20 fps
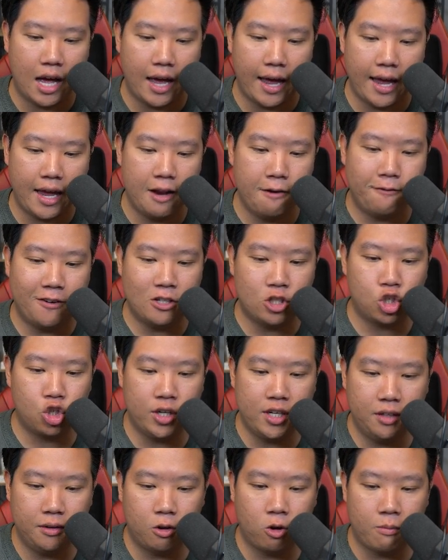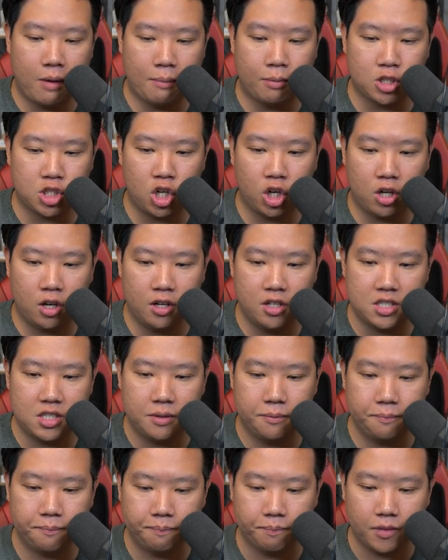infantry or my berserkers,
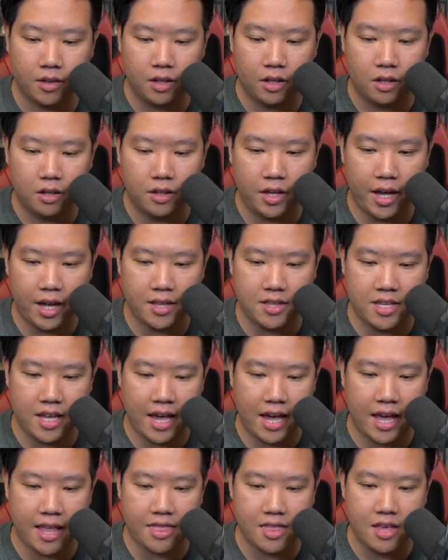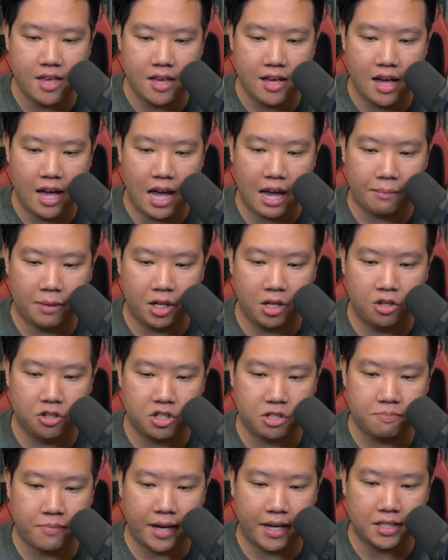and then I'm going to
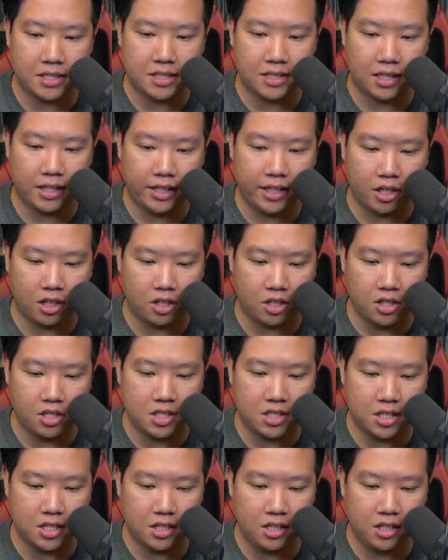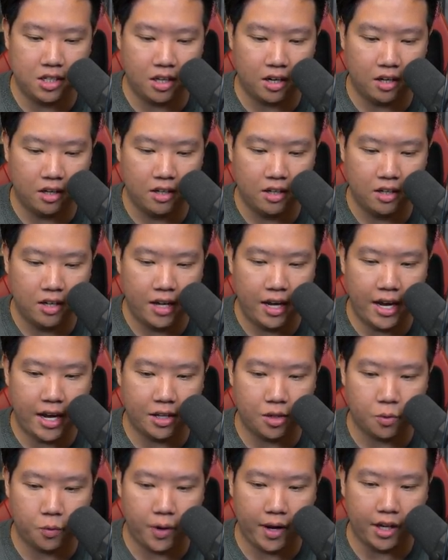use my slingers in here
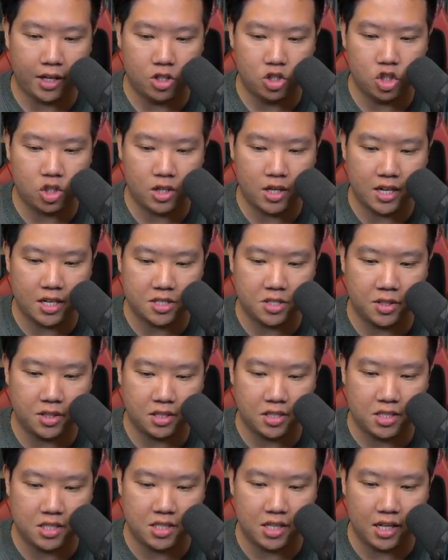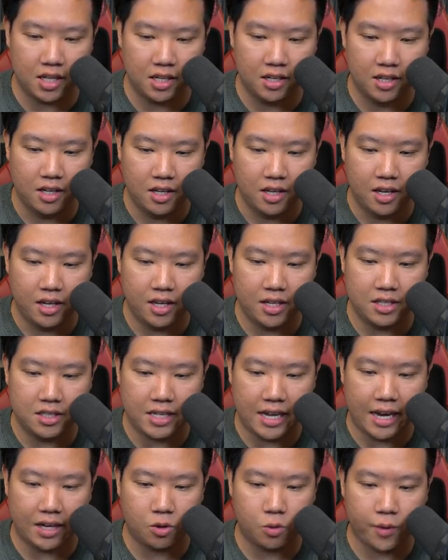at range. As you can see, it's
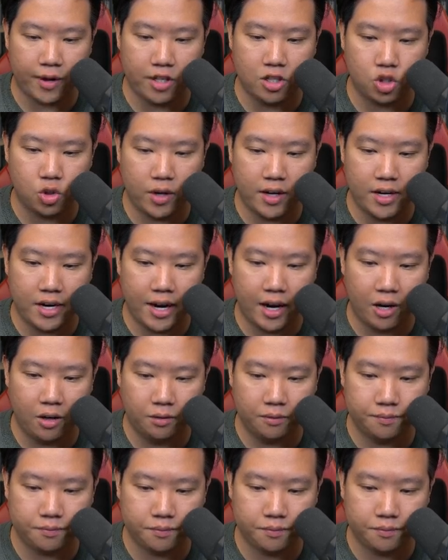at range right now.